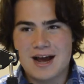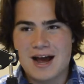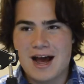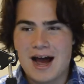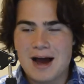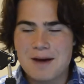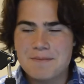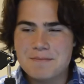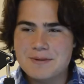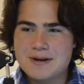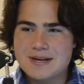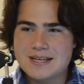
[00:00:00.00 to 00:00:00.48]

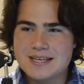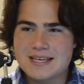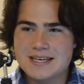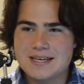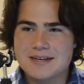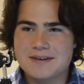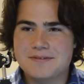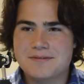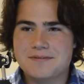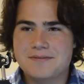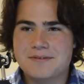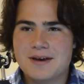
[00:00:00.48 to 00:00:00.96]
I'm going to
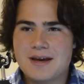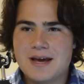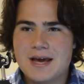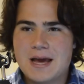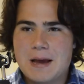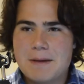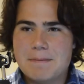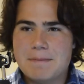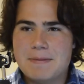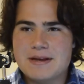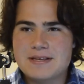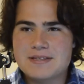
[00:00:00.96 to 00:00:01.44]
give
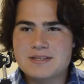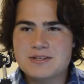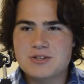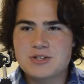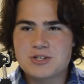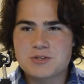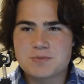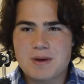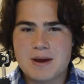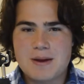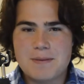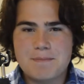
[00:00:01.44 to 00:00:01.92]
basically
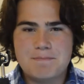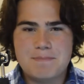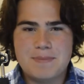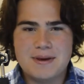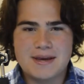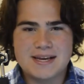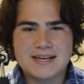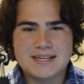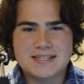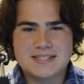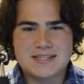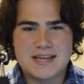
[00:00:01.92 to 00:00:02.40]
just my
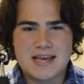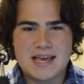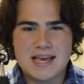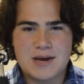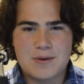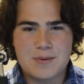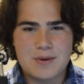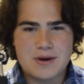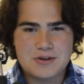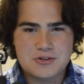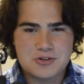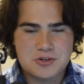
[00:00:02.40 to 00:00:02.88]
biggest
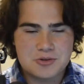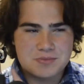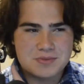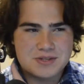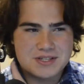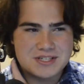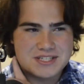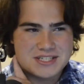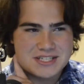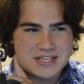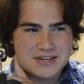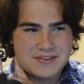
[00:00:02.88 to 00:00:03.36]
takeaways from the
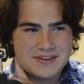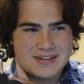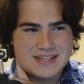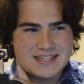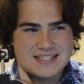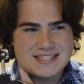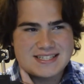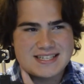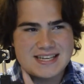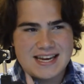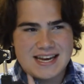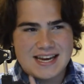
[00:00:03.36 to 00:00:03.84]

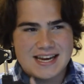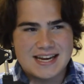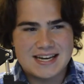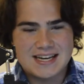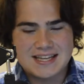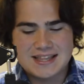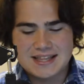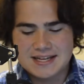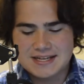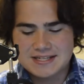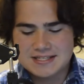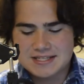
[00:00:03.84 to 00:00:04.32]
series and
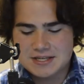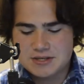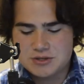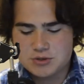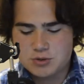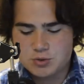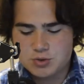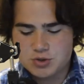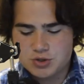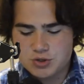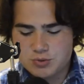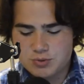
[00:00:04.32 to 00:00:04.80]
things that
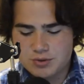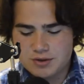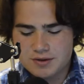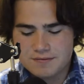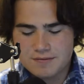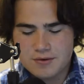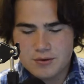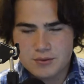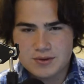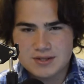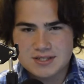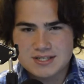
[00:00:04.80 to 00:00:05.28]
you should really
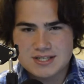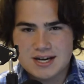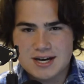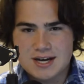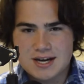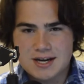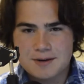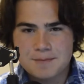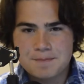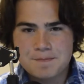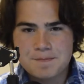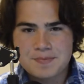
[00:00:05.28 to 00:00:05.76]
focus
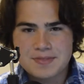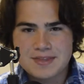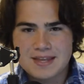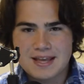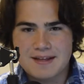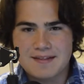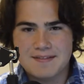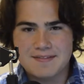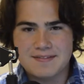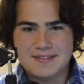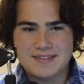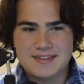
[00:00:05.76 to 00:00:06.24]
on
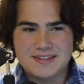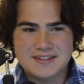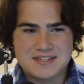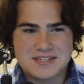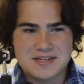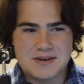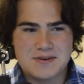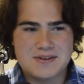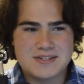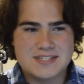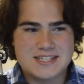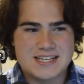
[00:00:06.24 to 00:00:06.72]
in the
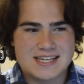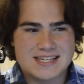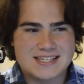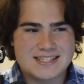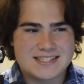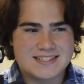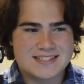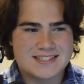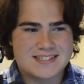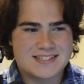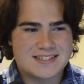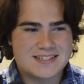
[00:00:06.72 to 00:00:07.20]
series
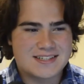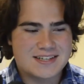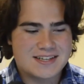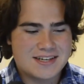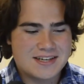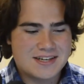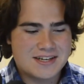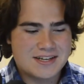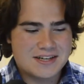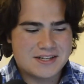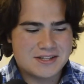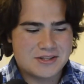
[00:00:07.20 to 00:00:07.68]
against
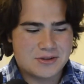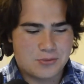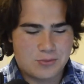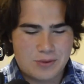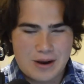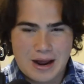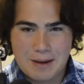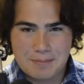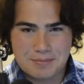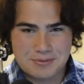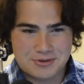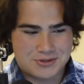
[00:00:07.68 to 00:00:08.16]
the
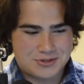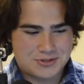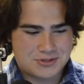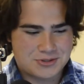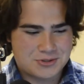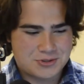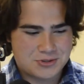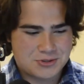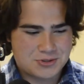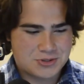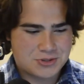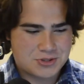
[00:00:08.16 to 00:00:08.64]

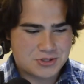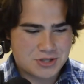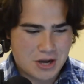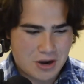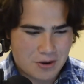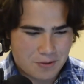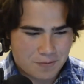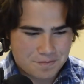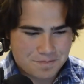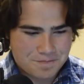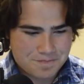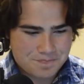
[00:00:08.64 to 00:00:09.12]
Raptors. So,